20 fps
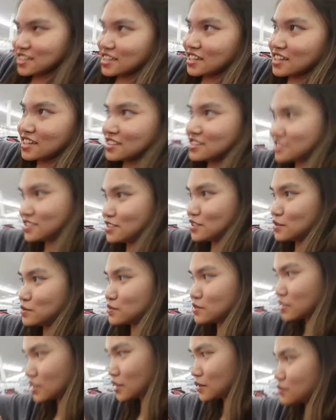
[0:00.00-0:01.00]
like a
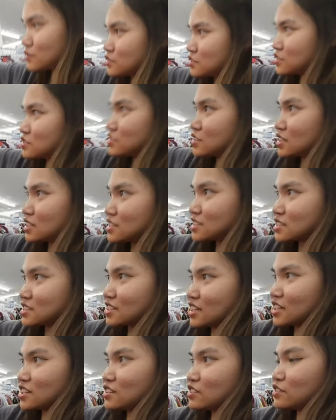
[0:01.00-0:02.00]
tube top
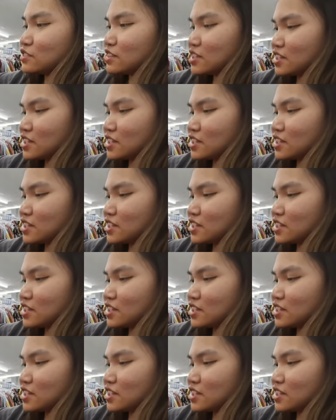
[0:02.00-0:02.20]
dress. I know